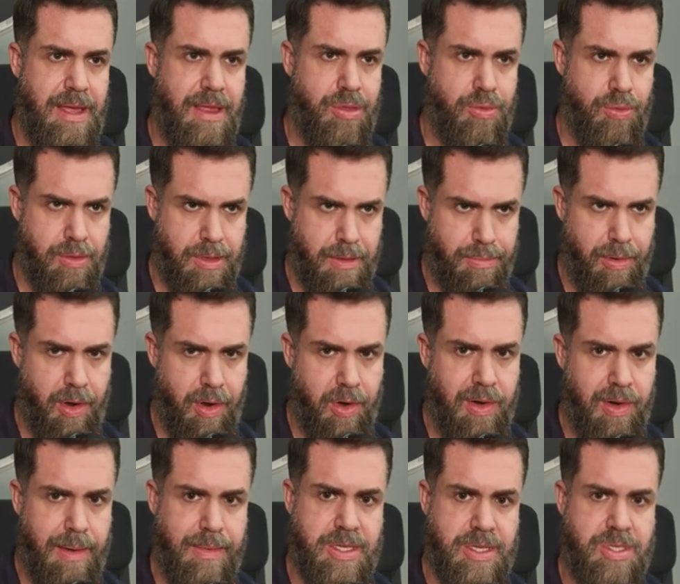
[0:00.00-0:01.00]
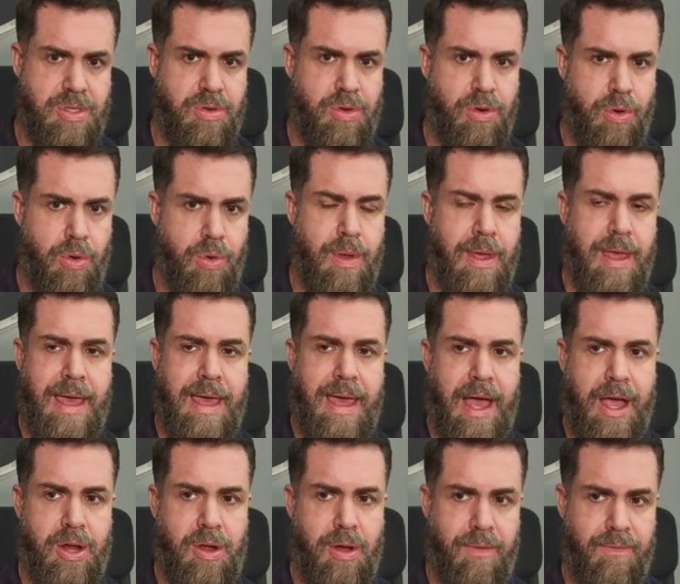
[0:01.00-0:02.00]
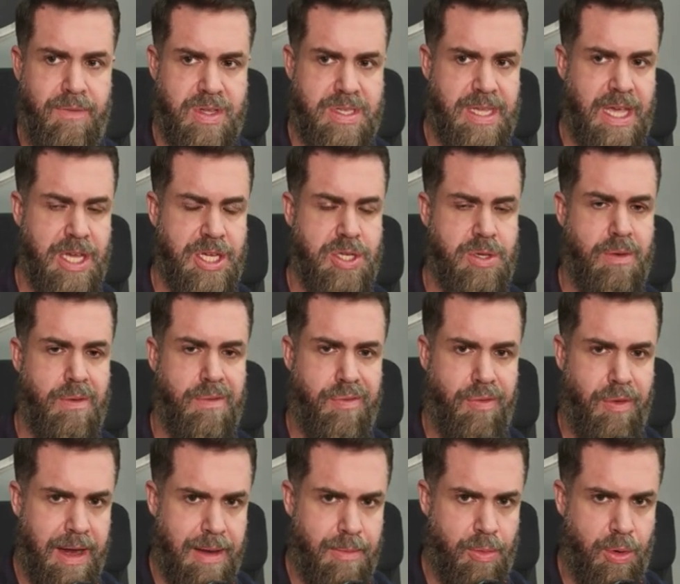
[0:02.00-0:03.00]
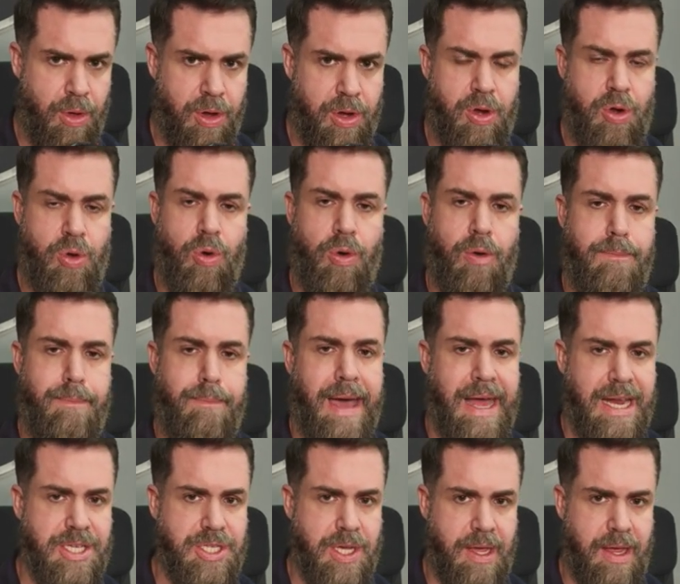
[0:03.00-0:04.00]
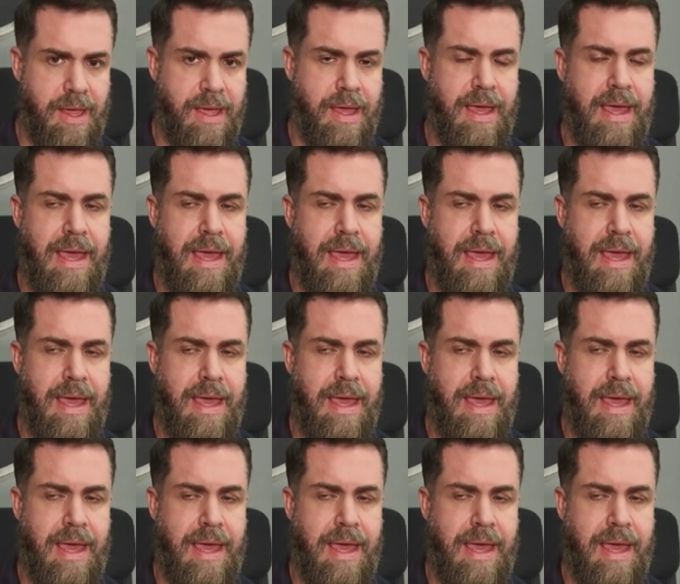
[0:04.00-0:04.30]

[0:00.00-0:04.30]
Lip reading: through the program is through a conversational framework called patching,